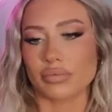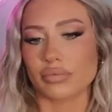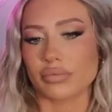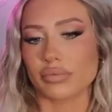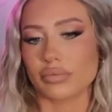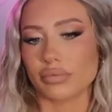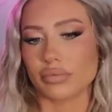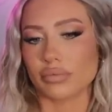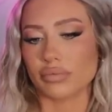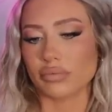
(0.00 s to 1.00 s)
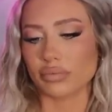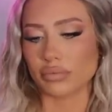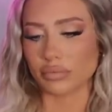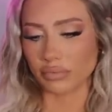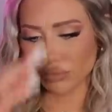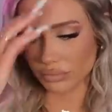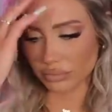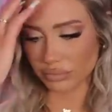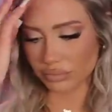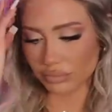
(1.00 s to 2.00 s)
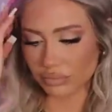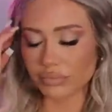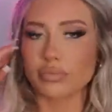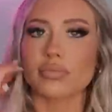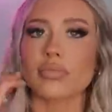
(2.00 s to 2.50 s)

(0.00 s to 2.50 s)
The person shown says nothing.